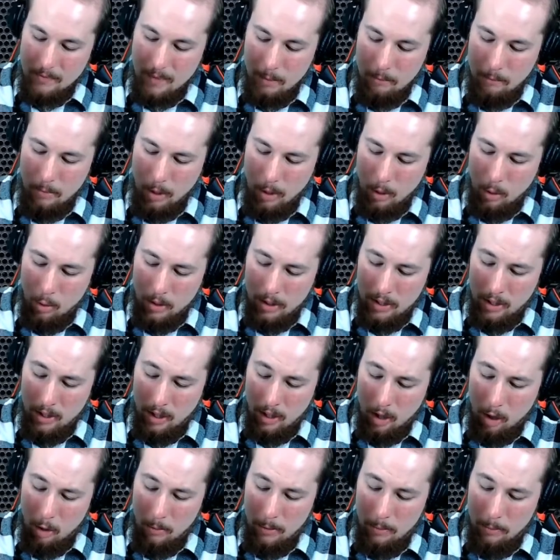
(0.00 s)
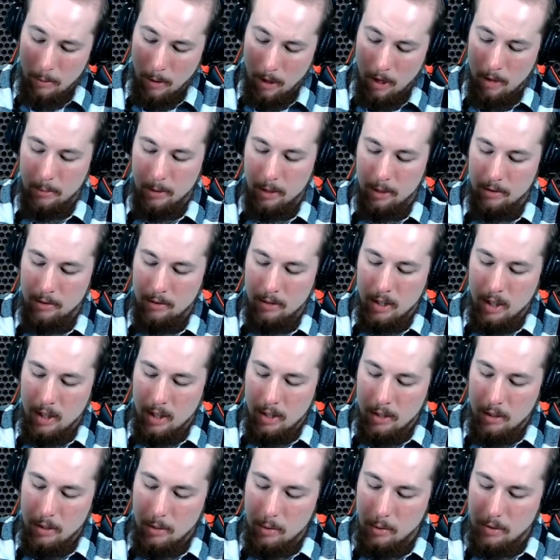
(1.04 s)
But according to Kobe Palmer,
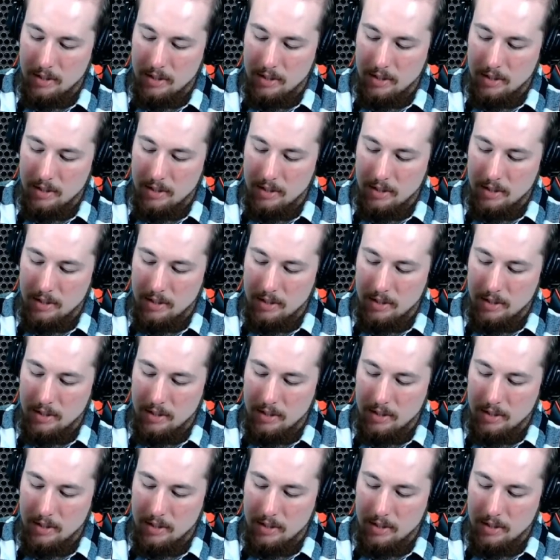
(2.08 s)
who